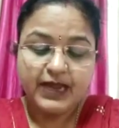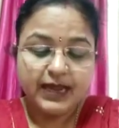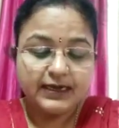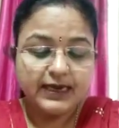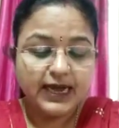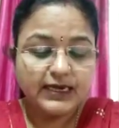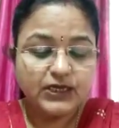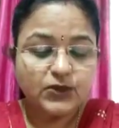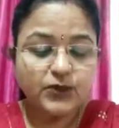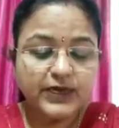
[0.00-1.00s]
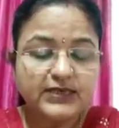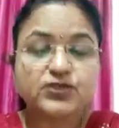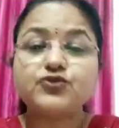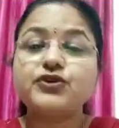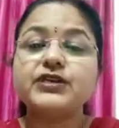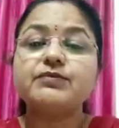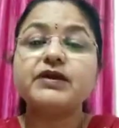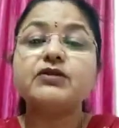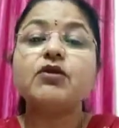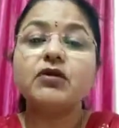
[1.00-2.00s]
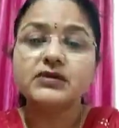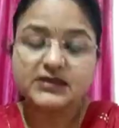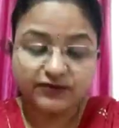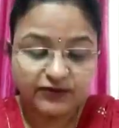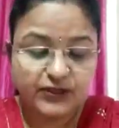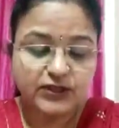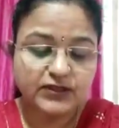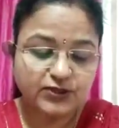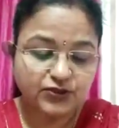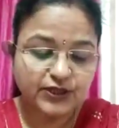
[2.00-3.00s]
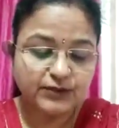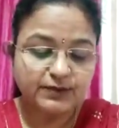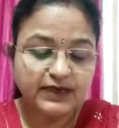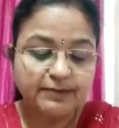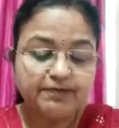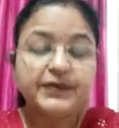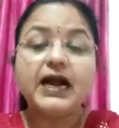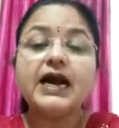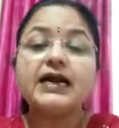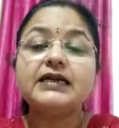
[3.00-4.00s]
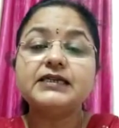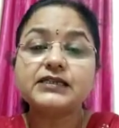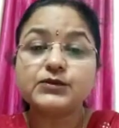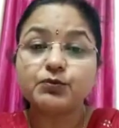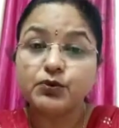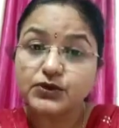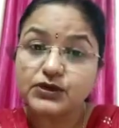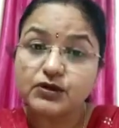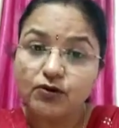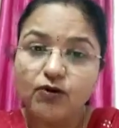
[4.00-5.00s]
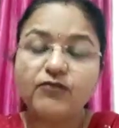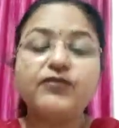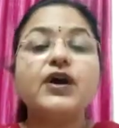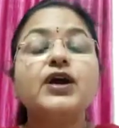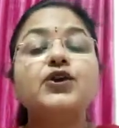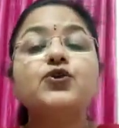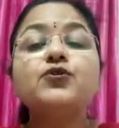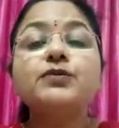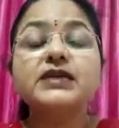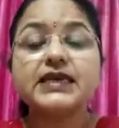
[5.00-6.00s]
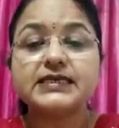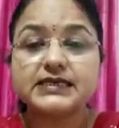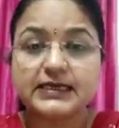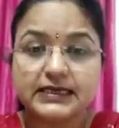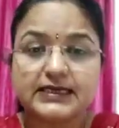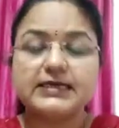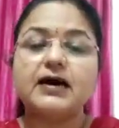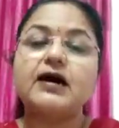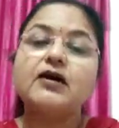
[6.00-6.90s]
and adequate treatment or sufficient treatment and disposal of human excreta.